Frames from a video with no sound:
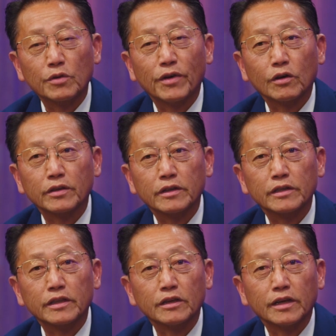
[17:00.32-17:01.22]
about
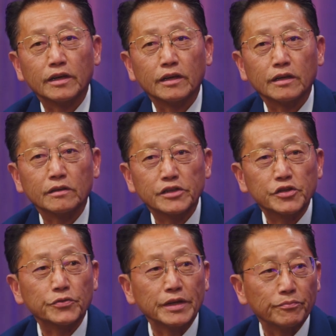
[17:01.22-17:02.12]
the
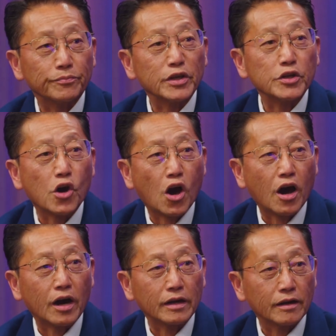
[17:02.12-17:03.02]
street
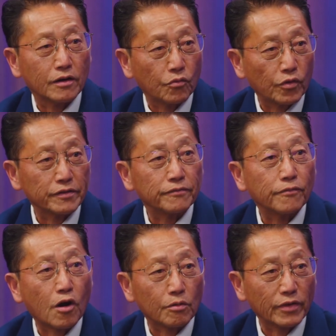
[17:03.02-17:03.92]
beyond where the
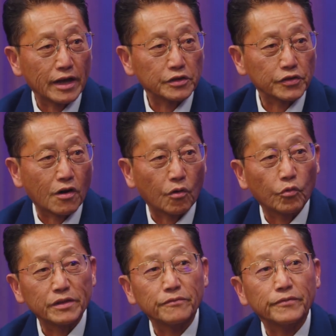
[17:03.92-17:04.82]
farmlands are,
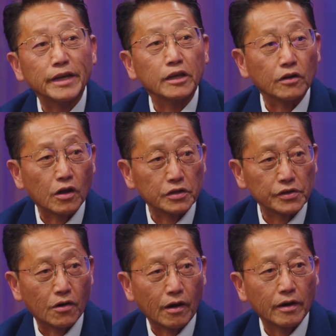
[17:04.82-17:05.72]
where the vacant lots
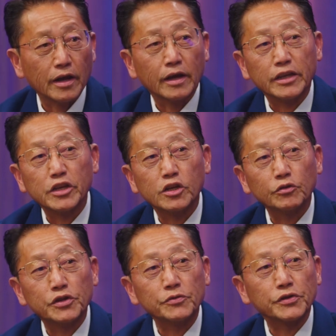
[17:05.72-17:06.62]
are? You go
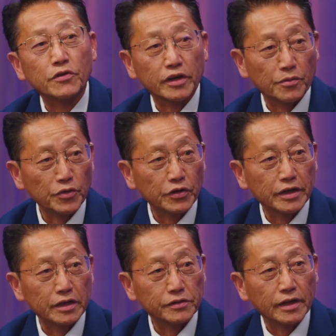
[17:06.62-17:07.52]
to certain
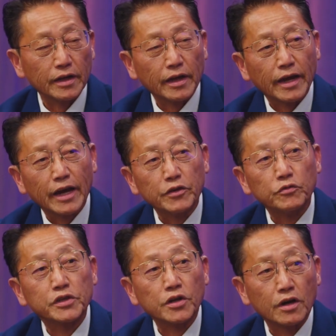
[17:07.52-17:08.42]
communities and you
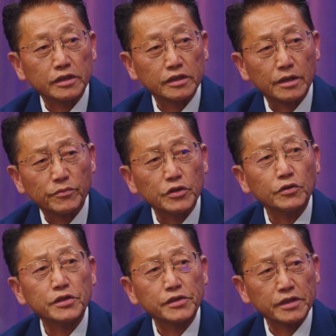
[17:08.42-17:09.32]
talk to them and you
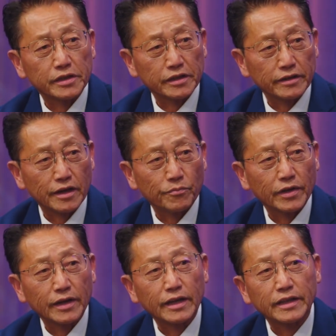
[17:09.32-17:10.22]
listen to them.
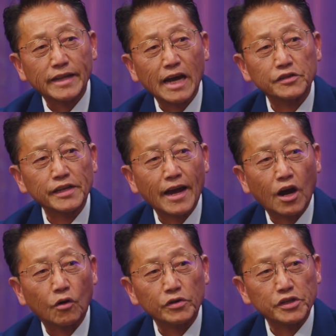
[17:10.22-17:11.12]
And that's
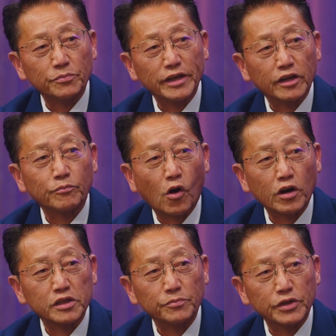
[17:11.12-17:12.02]
how it should be a
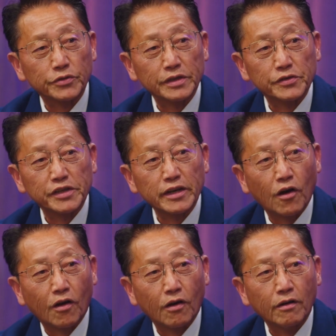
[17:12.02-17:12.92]
partnership between City
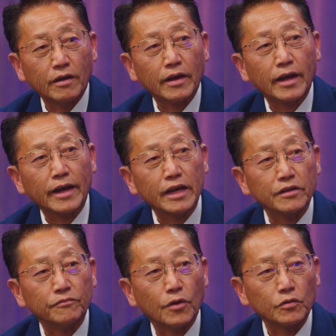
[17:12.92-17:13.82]
Hall and
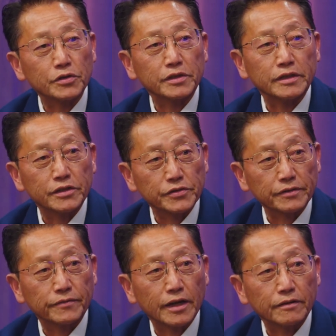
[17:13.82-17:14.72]
the voters in District 5.